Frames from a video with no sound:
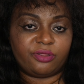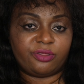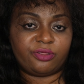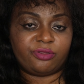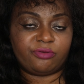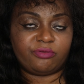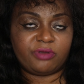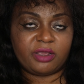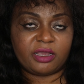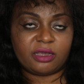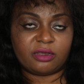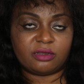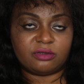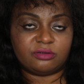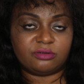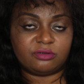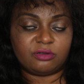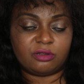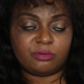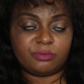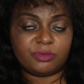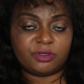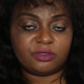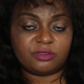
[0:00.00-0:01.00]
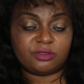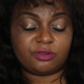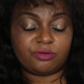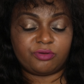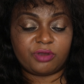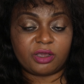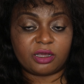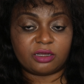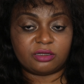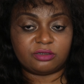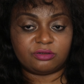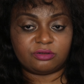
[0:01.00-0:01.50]
300, almost
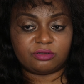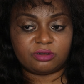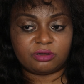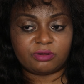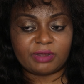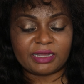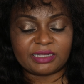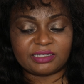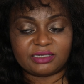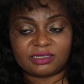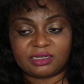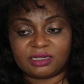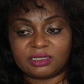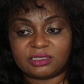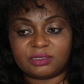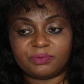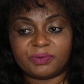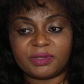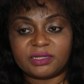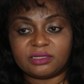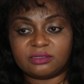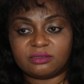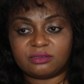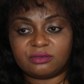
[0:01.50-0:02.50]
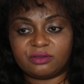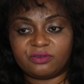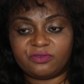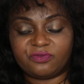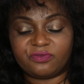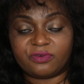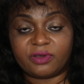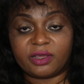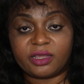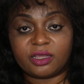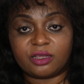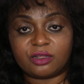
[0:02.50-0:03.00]
300 actually, I spent
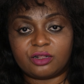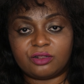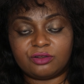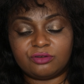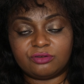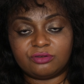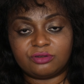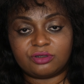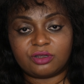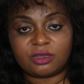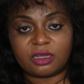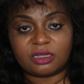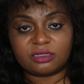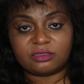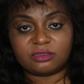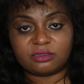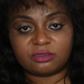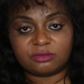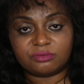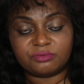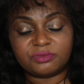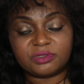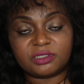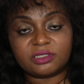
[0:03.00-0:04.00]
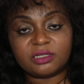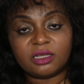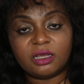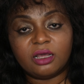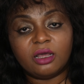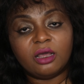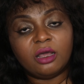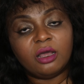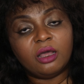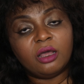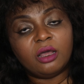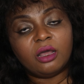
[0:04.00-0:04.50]
if I include customs,
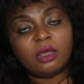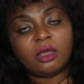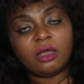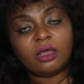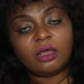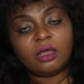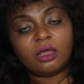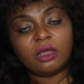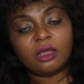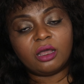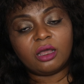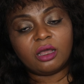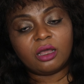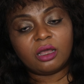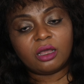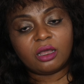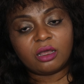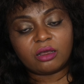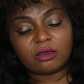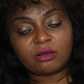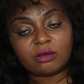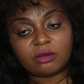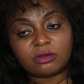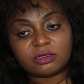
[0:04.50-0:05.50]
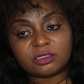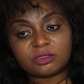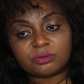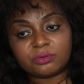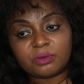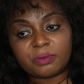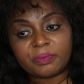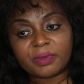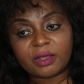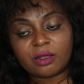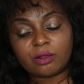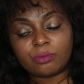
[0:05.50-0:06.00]
uh, cost
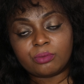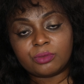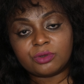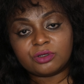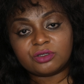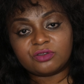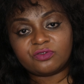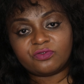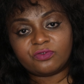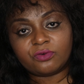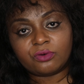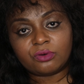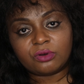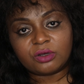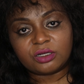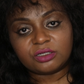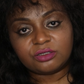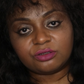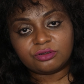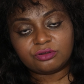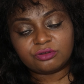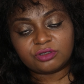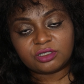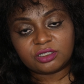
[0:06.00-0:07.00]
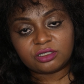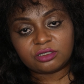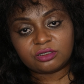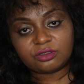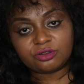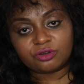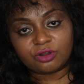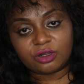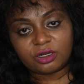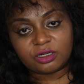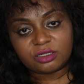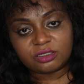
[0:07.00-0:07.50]
me about almost $400,
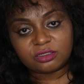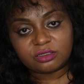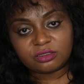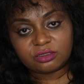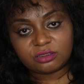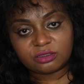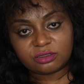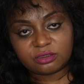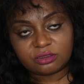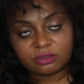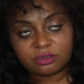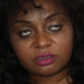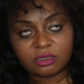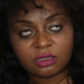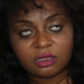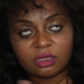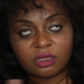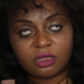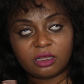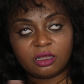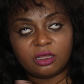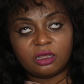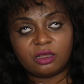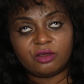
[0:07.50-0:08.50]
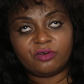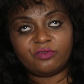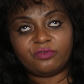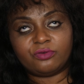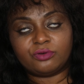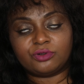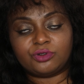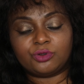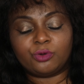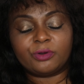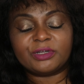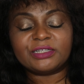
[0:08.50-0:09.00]

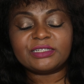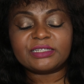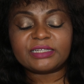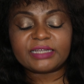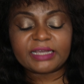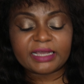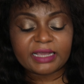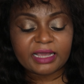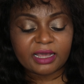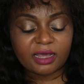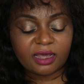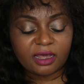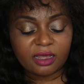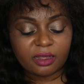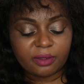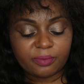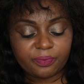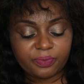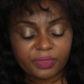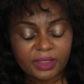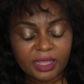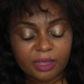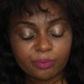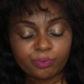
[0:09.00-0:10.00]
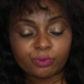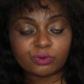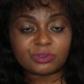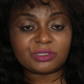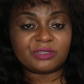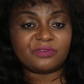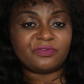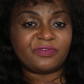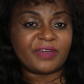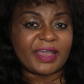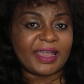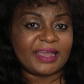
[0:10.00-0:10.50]
420 um, I bought it
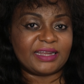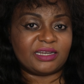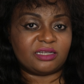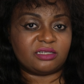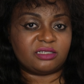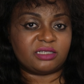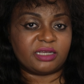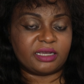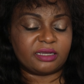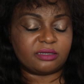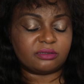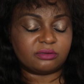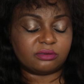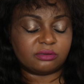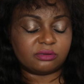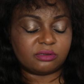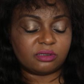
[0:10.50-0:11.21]
for editing,